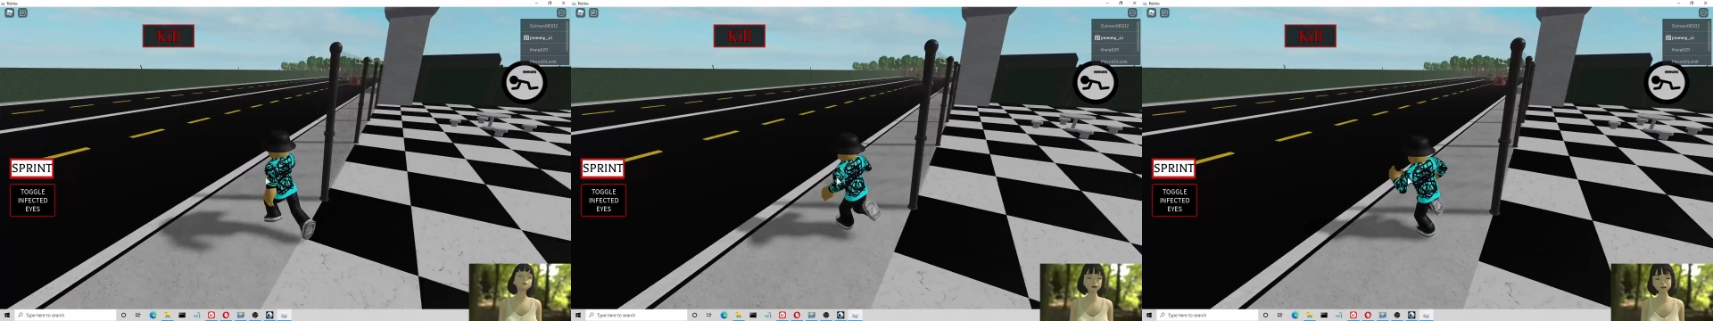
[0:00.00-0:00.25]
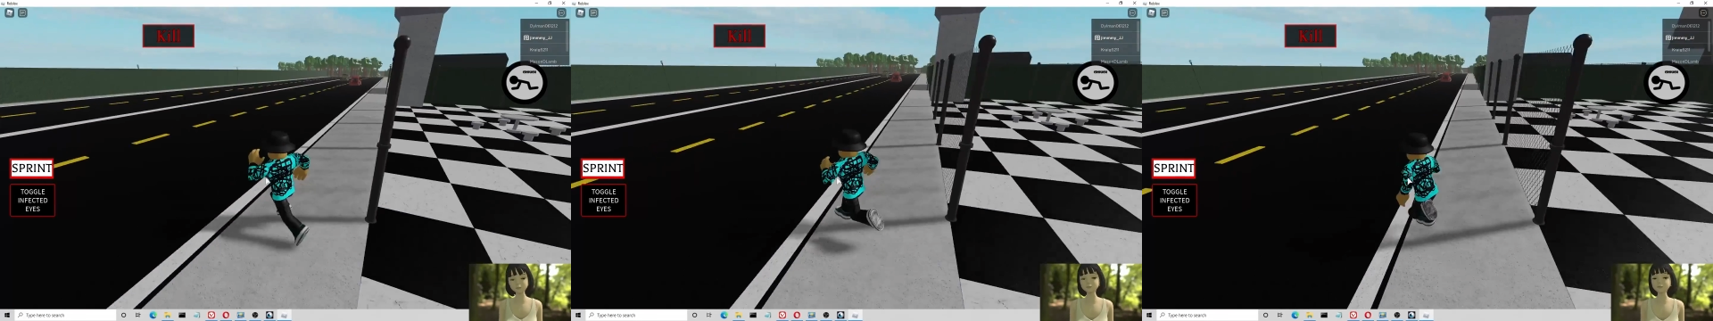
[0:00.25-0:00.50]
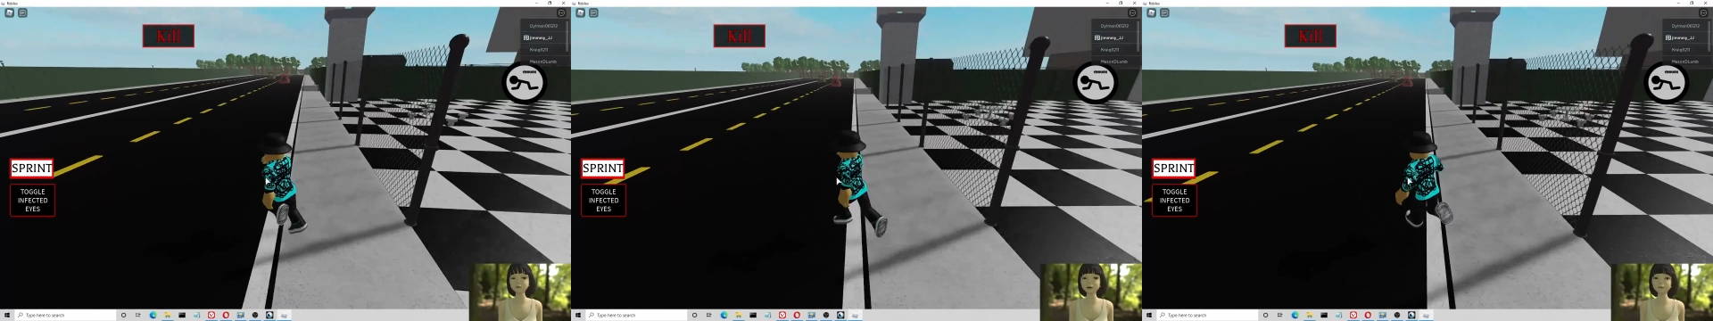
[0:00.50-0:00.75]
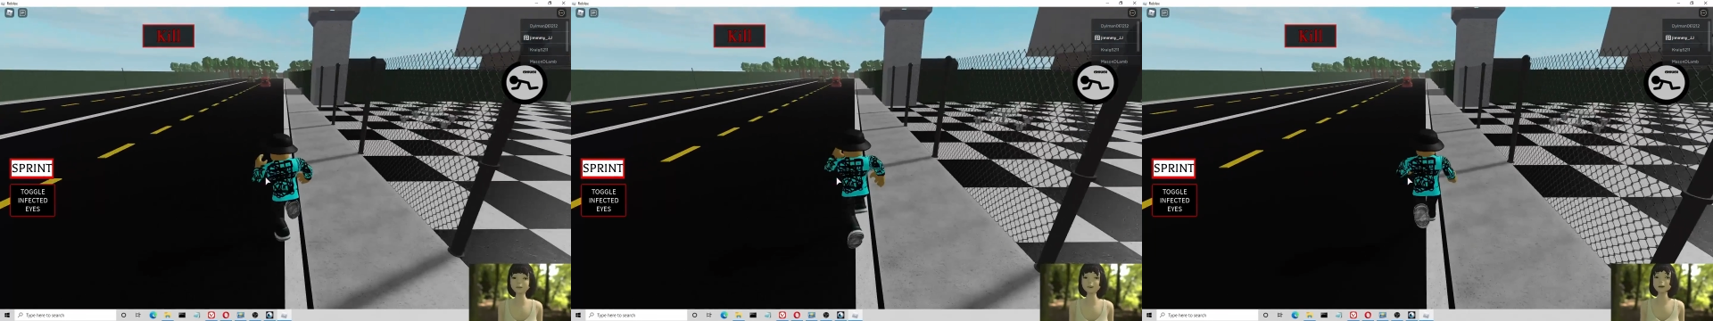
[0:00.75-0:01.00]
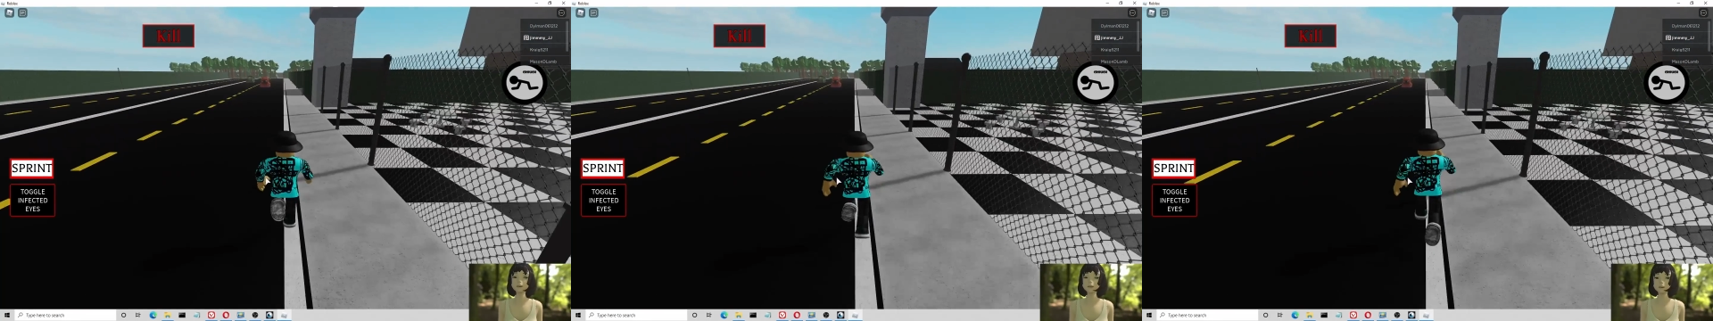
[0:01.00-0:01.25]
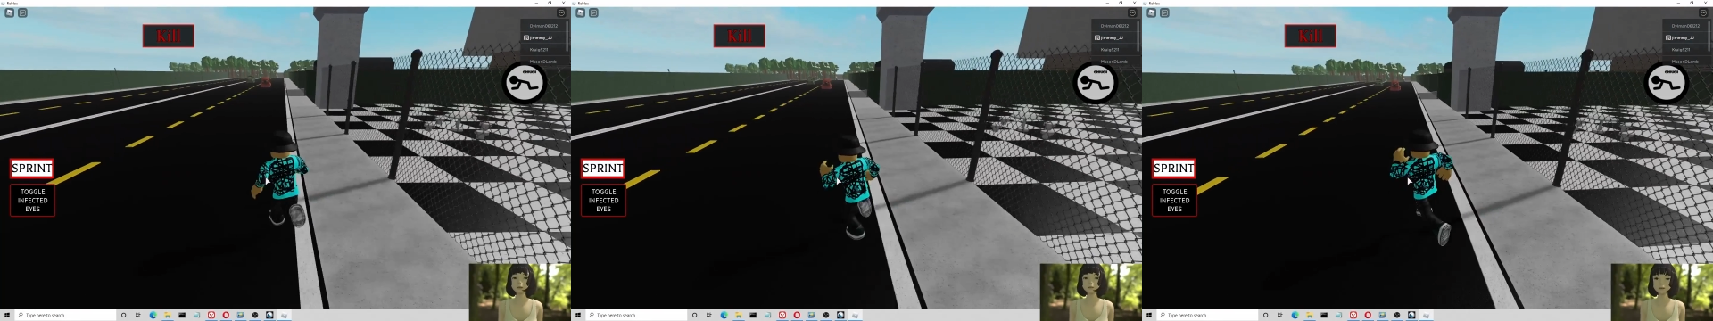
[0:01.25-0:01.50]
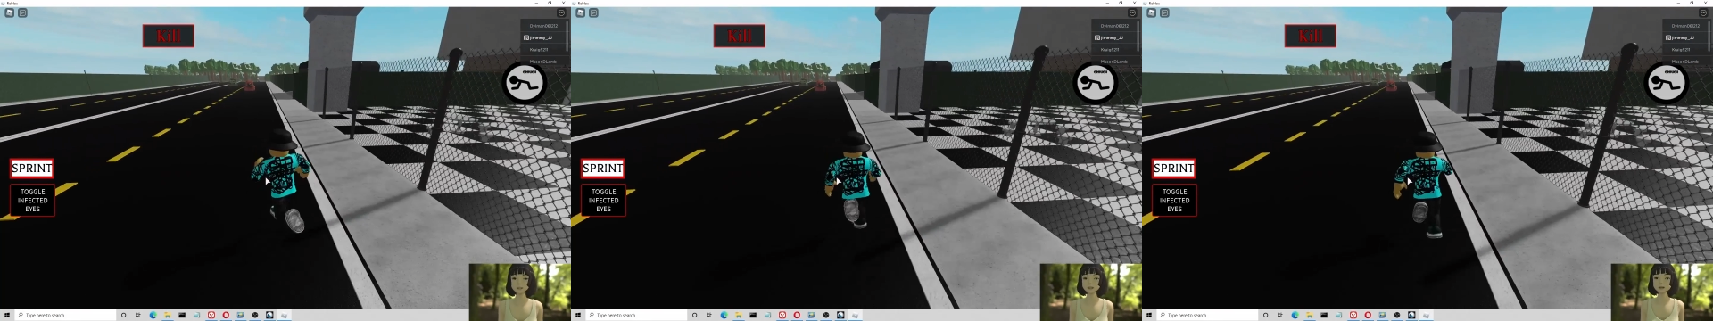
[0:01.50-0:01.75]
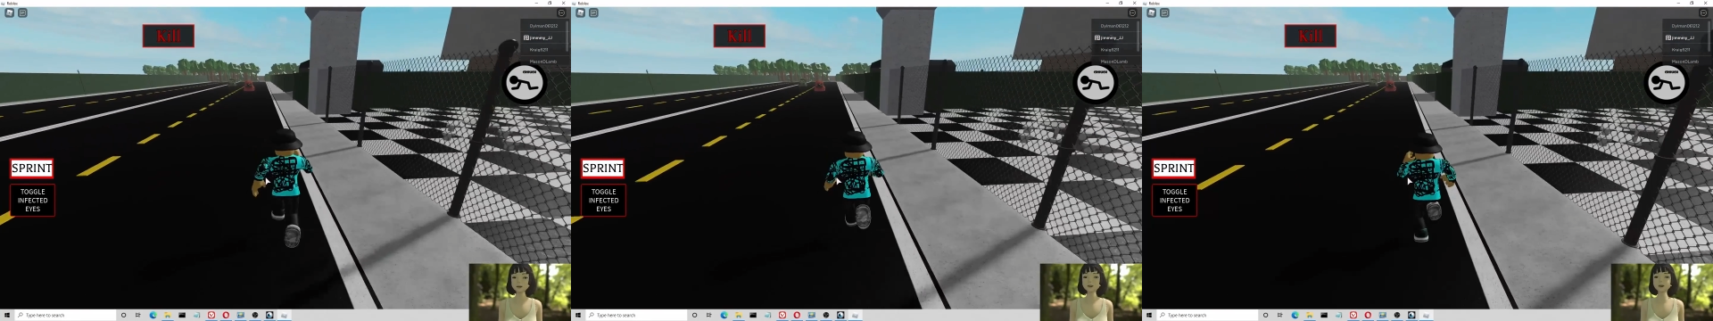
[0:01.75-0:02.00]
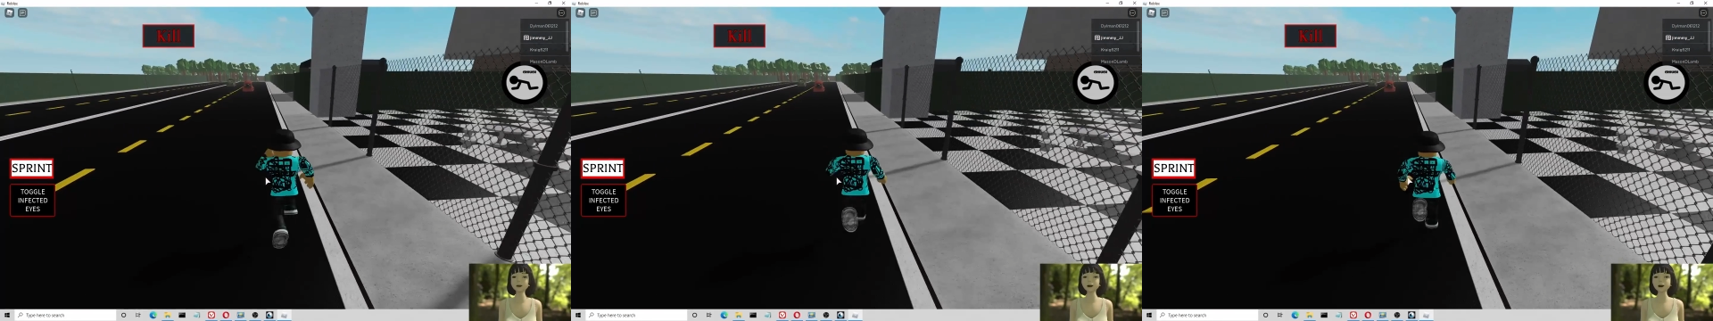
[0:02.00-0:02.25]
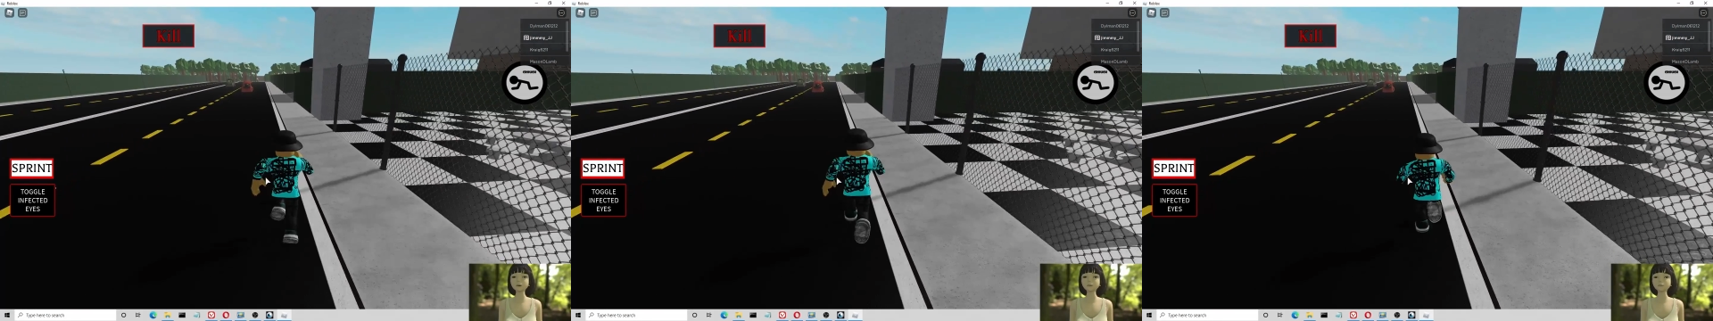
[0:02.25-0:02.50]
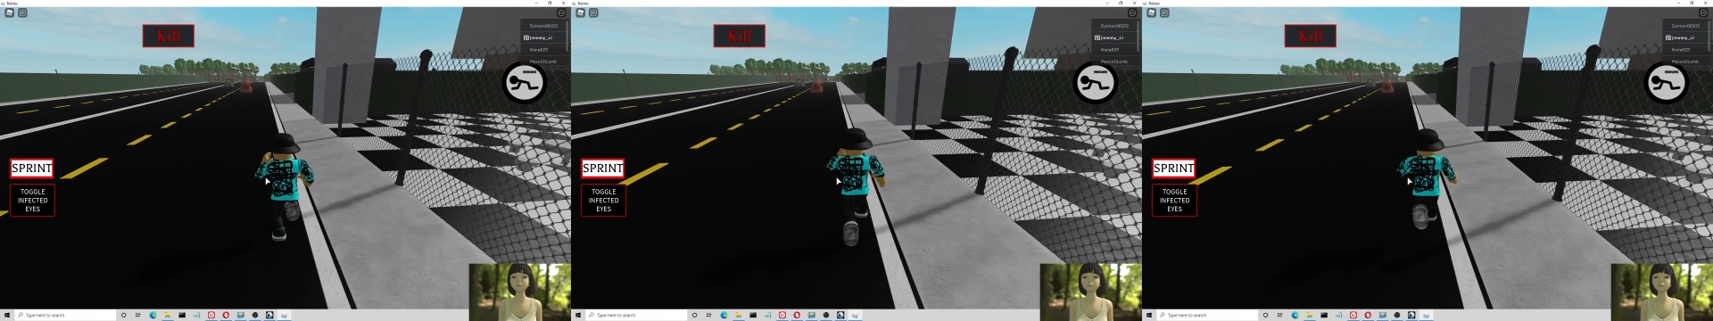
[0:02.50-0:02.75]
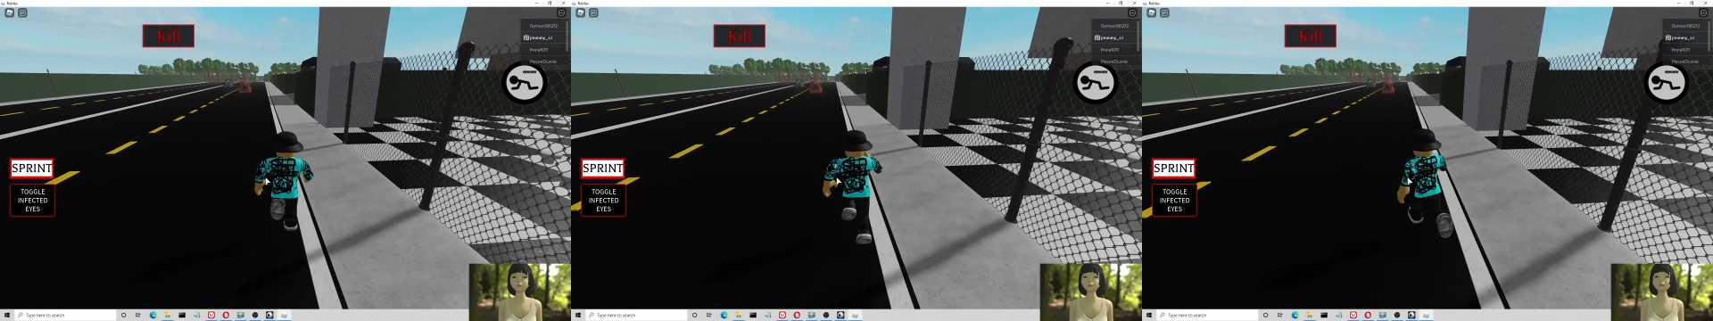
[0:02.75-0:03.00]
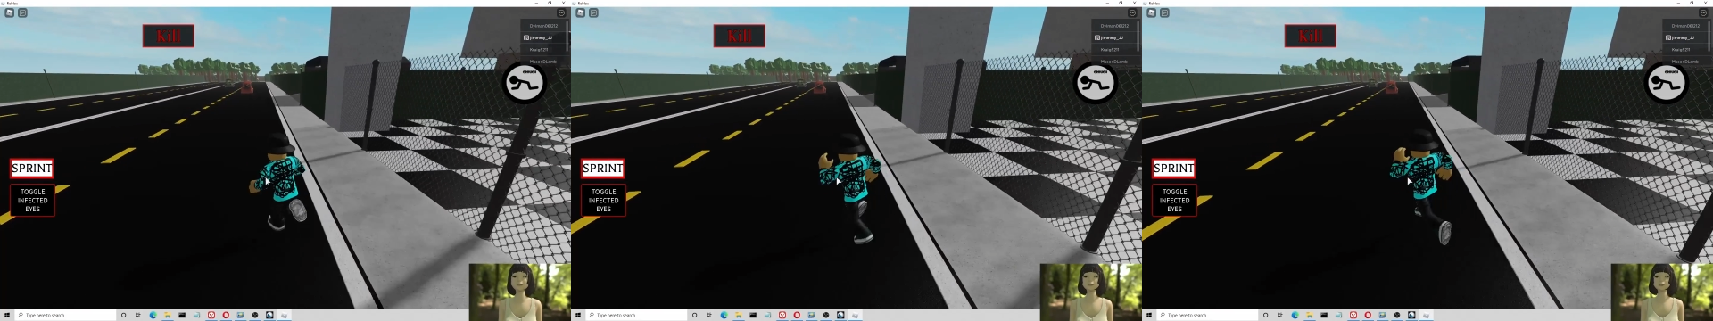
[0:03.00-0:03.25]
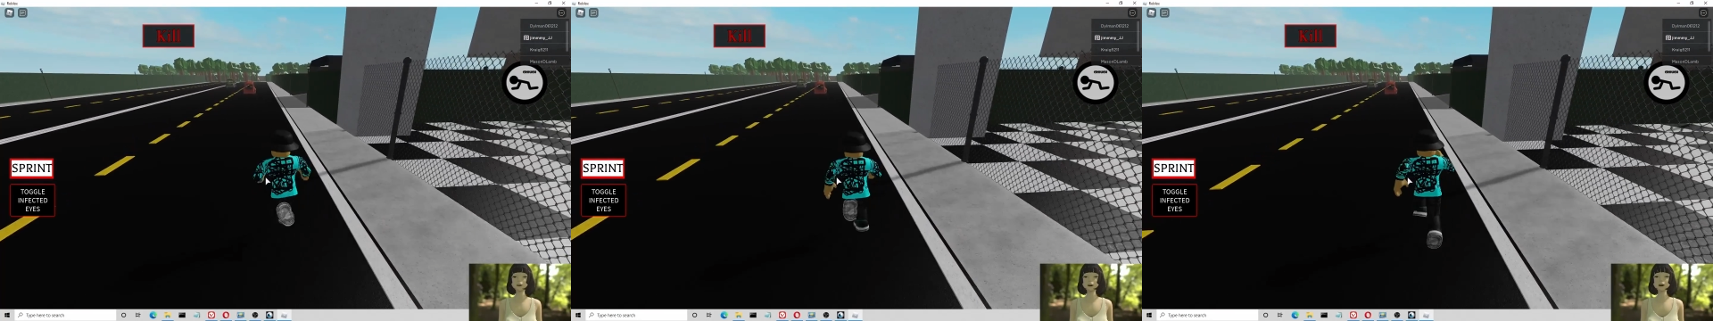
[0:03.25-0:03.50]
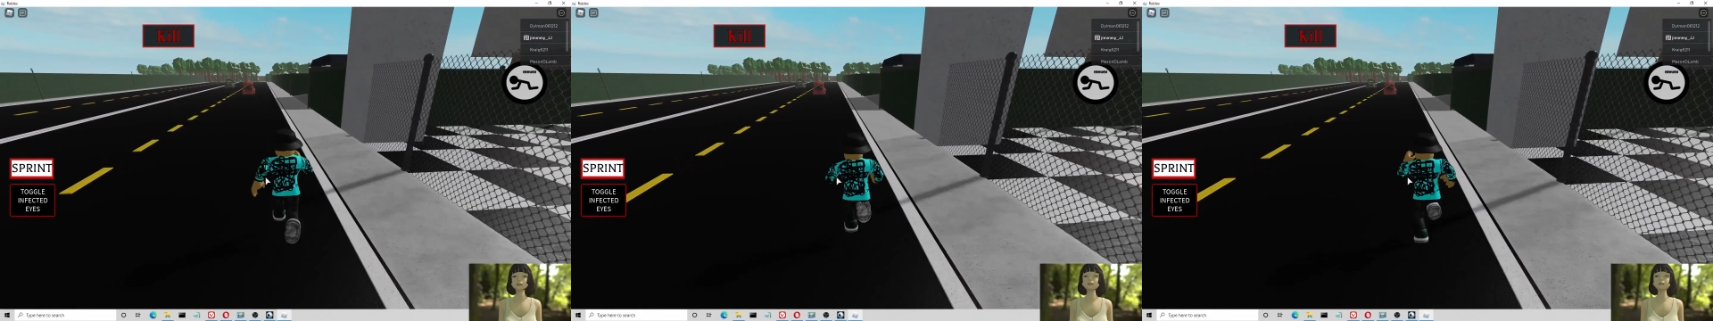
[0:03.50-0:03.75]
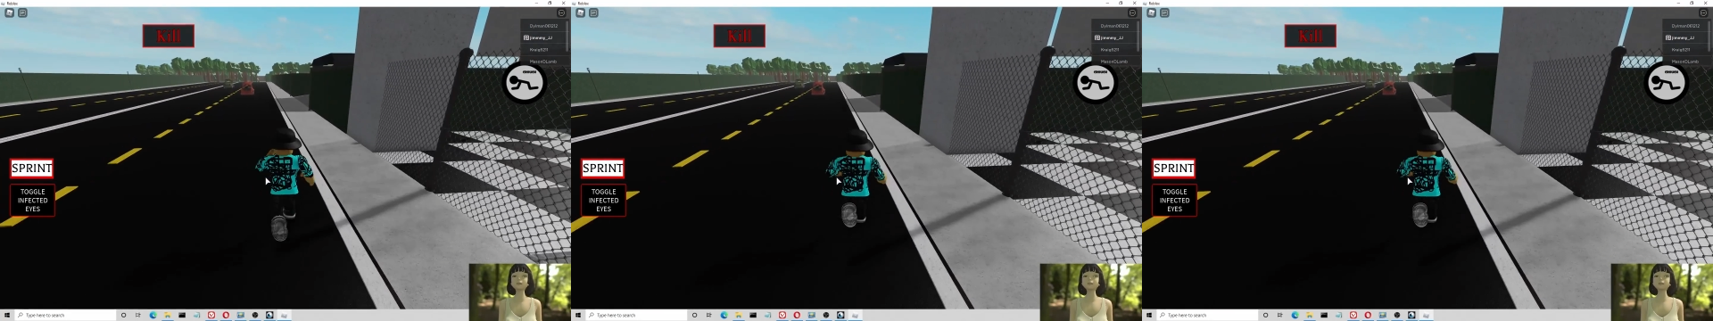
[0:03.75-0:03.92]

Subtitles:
Nobody's mouth can be seen.